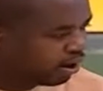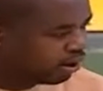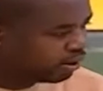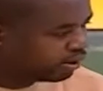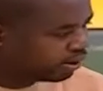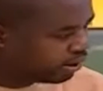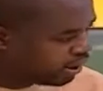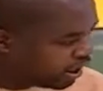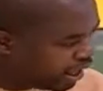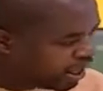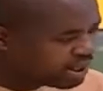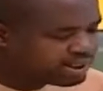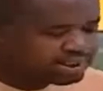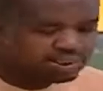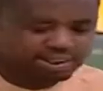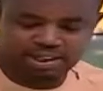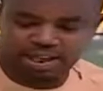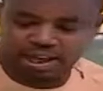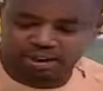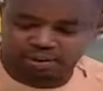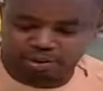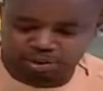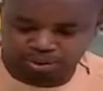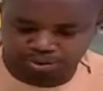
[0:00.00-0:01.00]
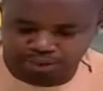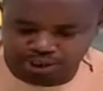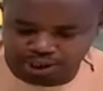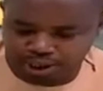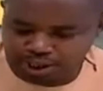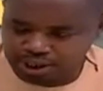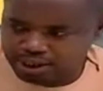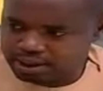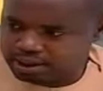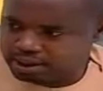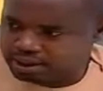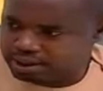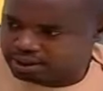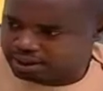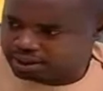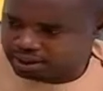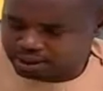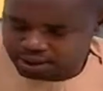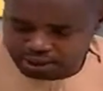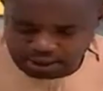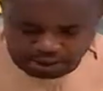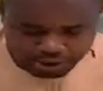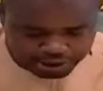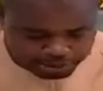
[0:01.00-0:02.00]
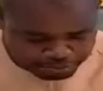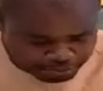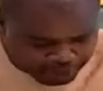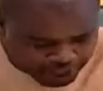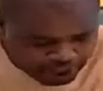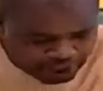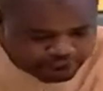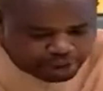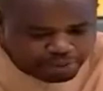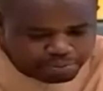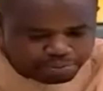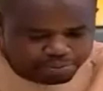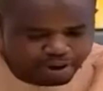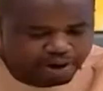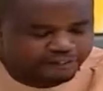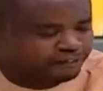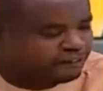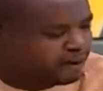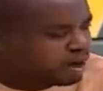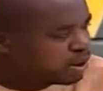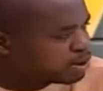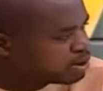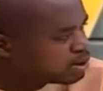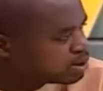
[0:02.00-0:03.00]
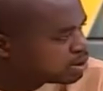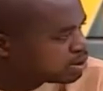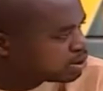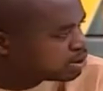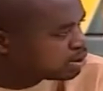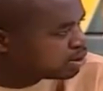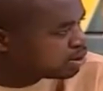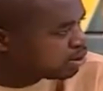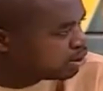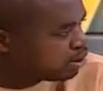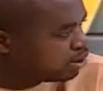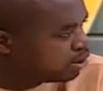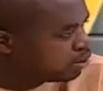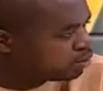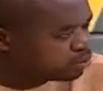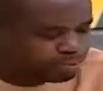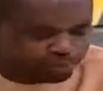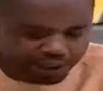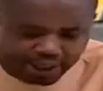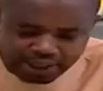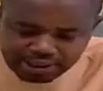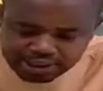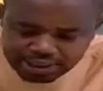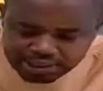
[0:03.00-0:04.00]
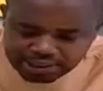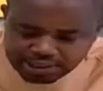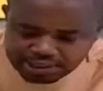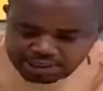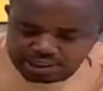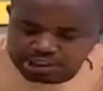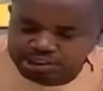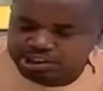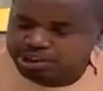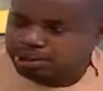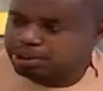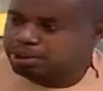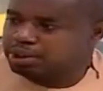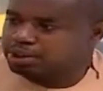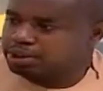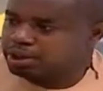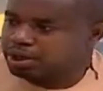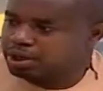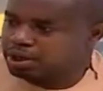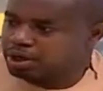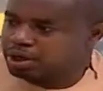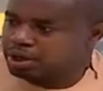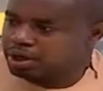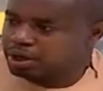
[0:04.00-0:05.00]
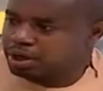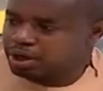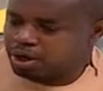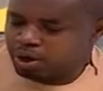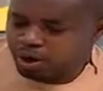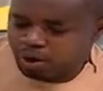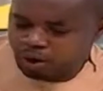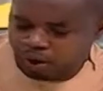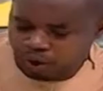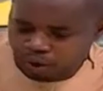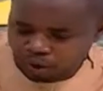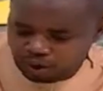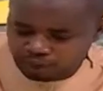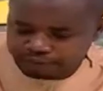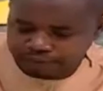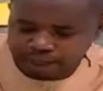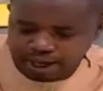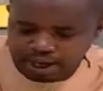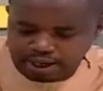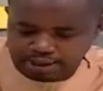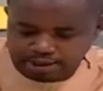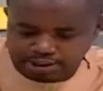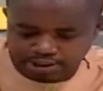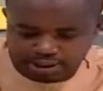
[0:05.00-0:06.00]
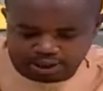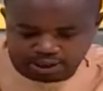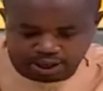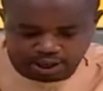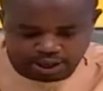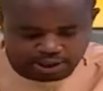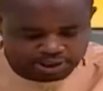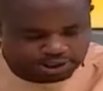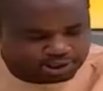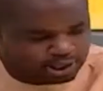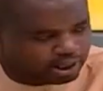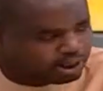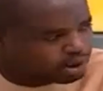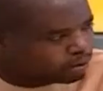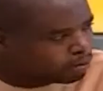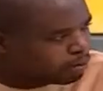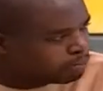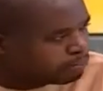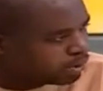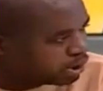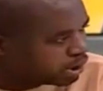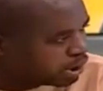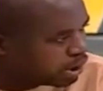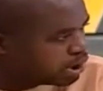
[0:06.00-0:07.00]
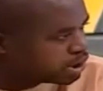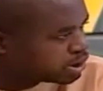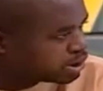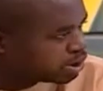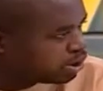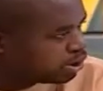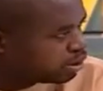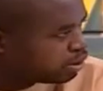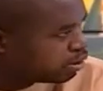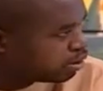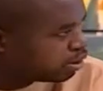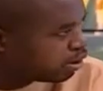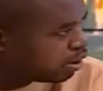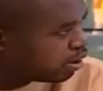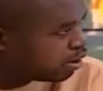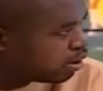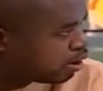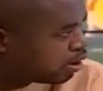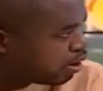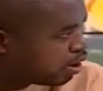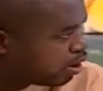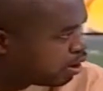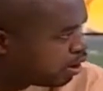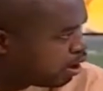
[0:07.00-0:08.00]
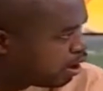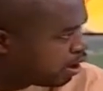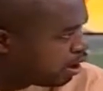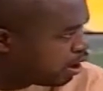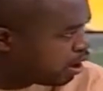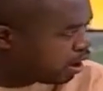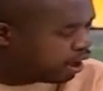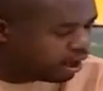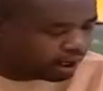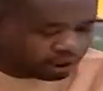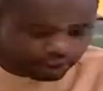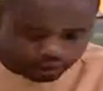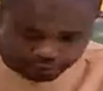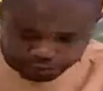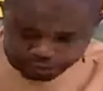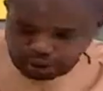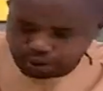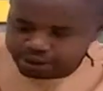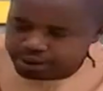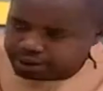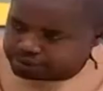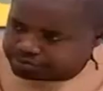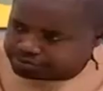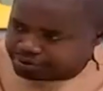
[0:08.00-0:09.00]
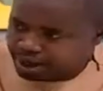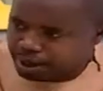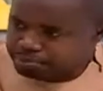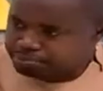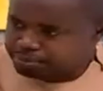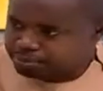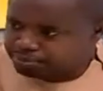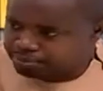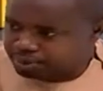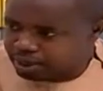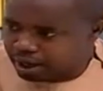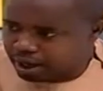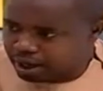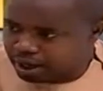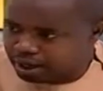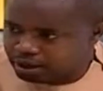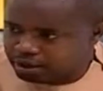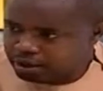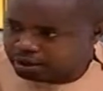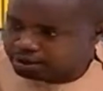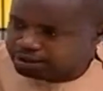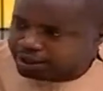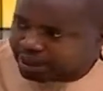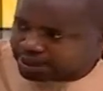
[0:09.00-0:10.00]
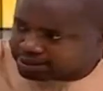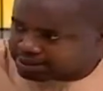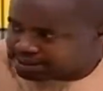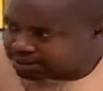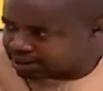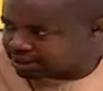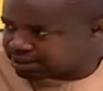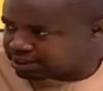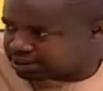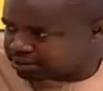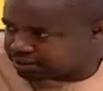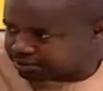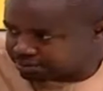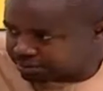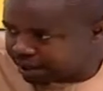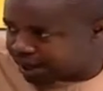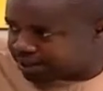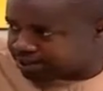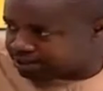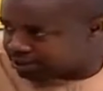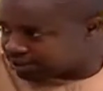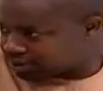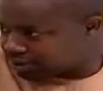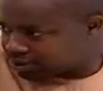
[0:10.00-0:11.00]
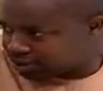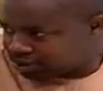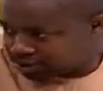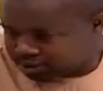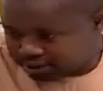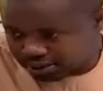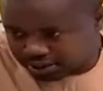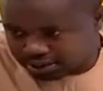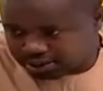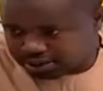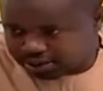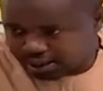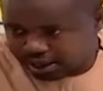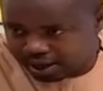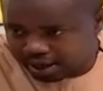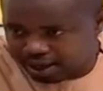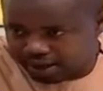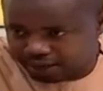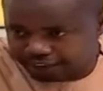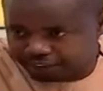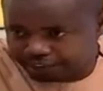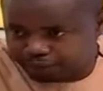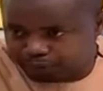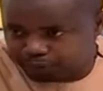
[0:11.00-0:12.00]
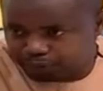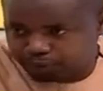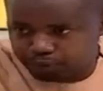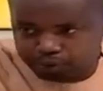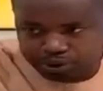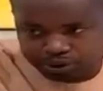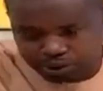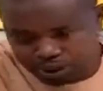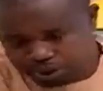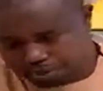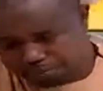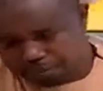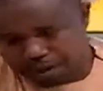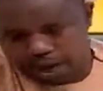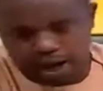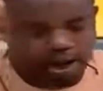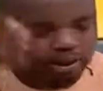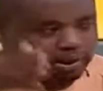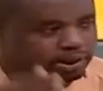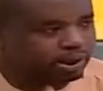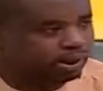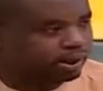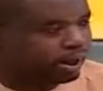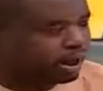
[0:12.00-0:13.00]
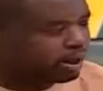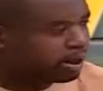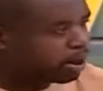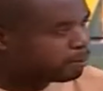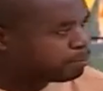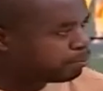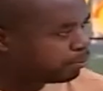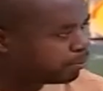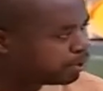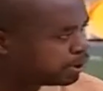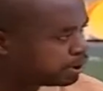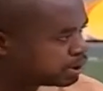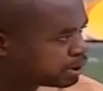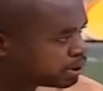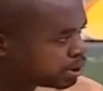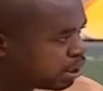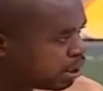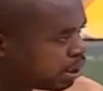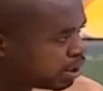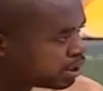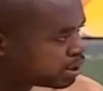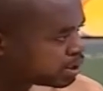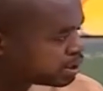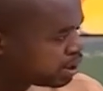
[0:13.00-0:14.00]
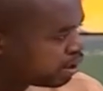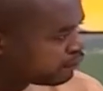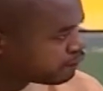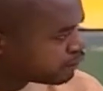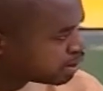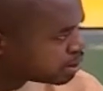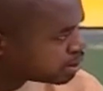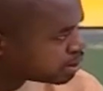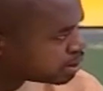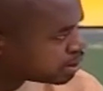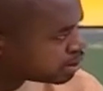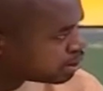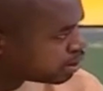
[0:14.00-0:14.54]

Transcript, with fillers: The NCA today is making reference to the decision of the uh, telecommunication electronic tribunal, tribunal that sits right just uh, a few just behind the Ghana Police Service.